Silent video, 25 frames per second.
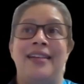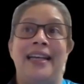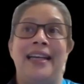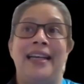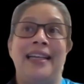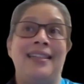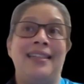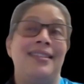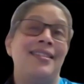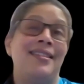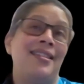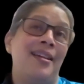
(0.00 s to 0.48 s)

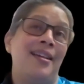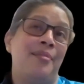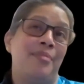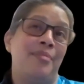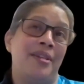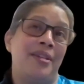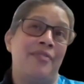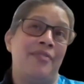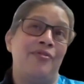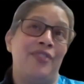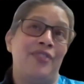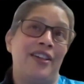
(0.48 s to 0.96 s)
at the same
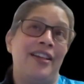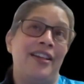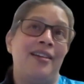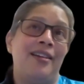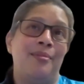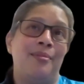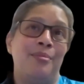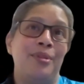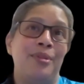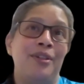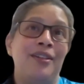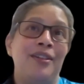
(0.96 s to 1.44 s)
time very
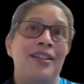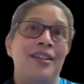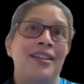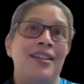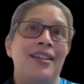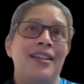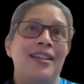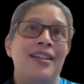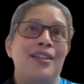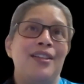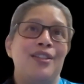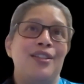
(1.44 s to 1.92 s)
humble.
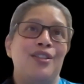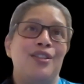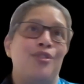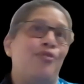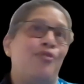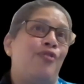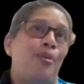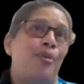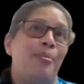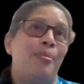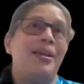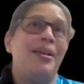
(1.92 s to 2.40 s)
So
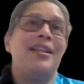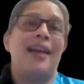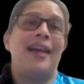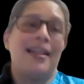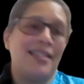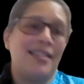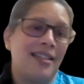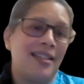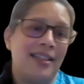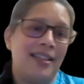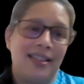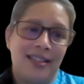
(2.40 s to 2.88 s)
for me,
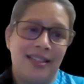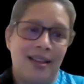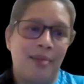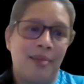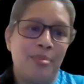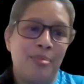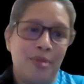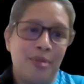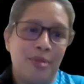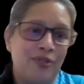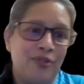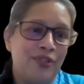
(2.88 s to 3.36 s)
that's an
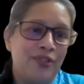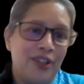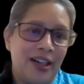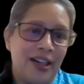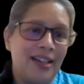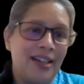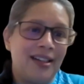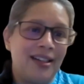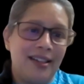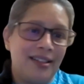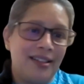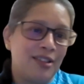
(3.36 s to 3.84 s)
example of
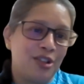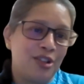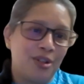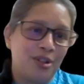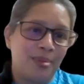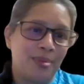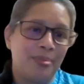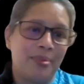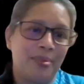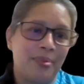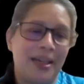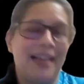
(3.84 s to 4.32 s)
great
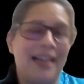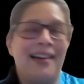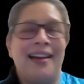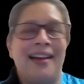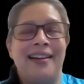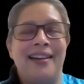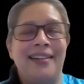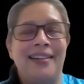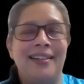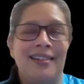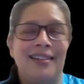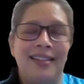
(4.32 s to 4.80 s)
leadership, an
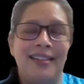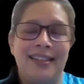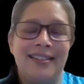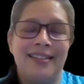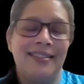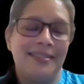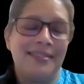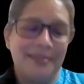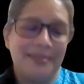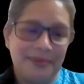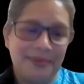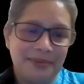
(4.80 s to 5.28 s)
ideal
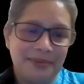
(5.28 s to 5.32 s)
leader.